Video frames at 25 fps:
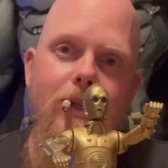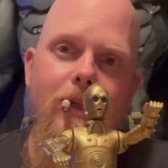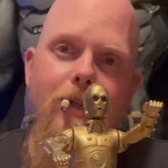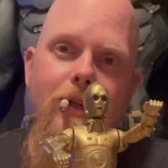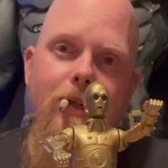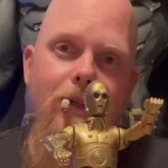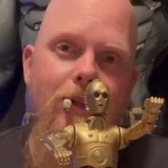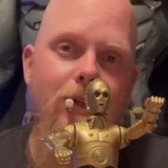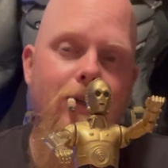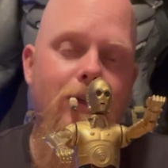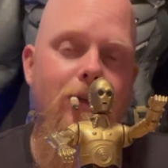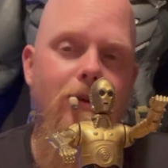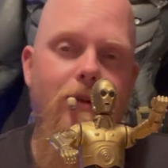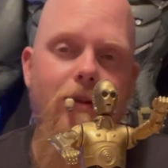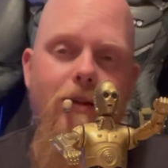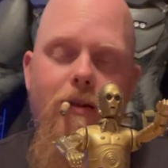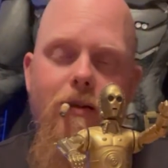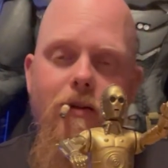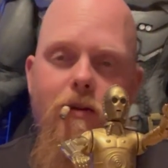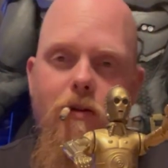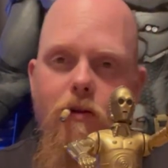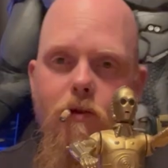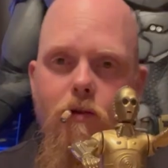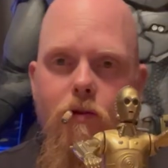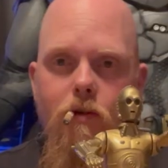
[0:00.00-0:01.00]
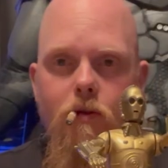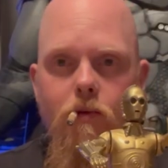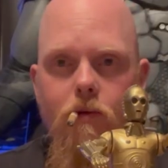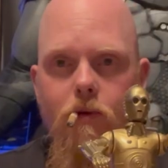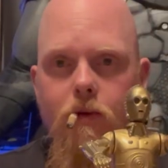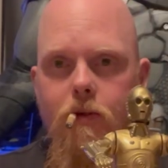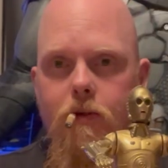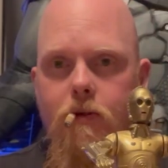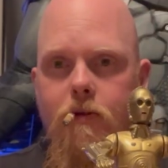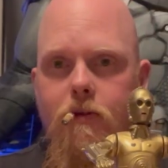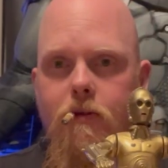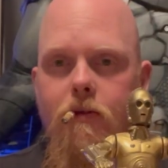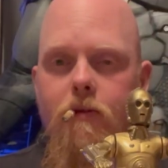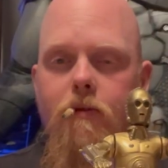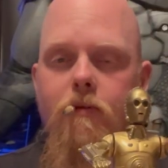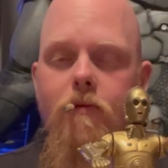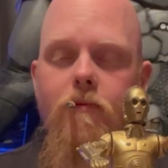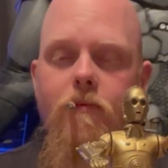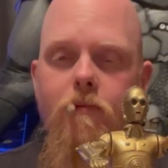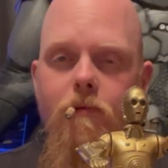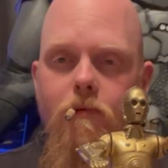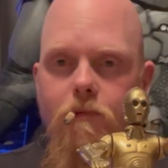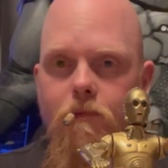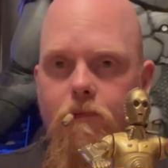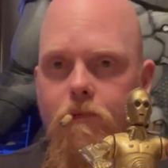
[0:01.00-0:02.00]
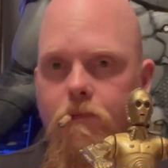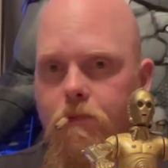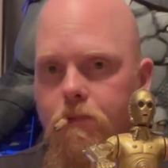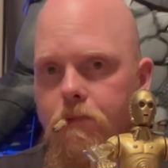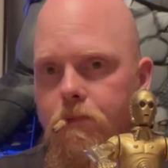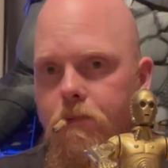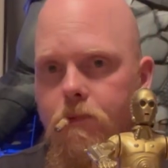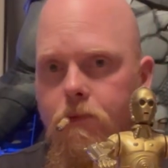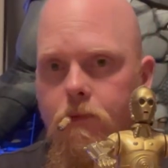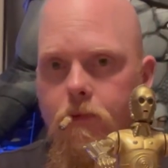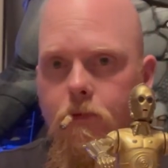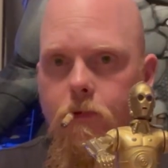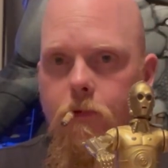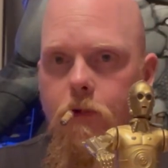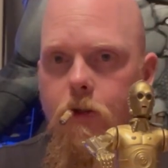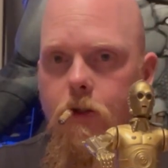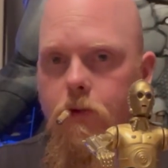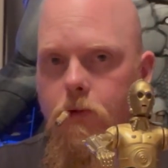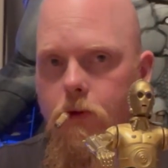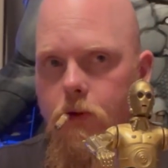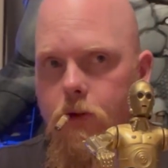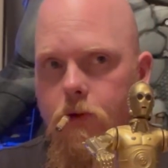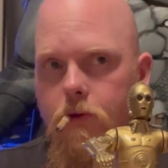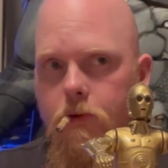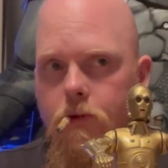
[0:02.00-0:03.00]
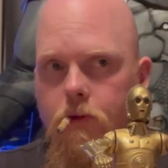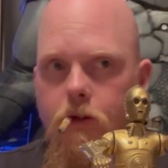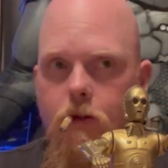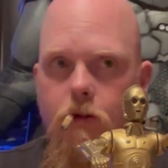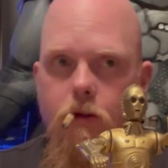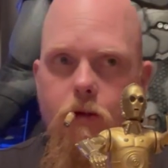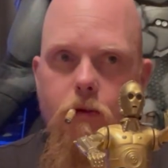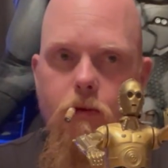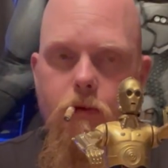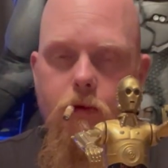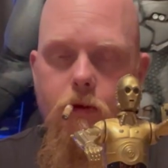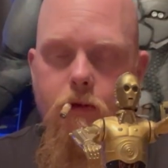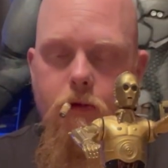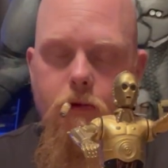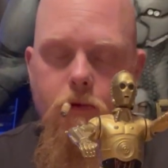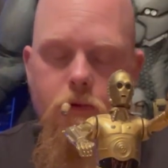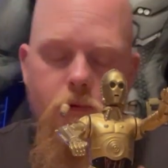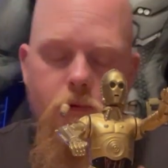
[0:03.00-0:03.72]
any of the newer ones. Newer ones.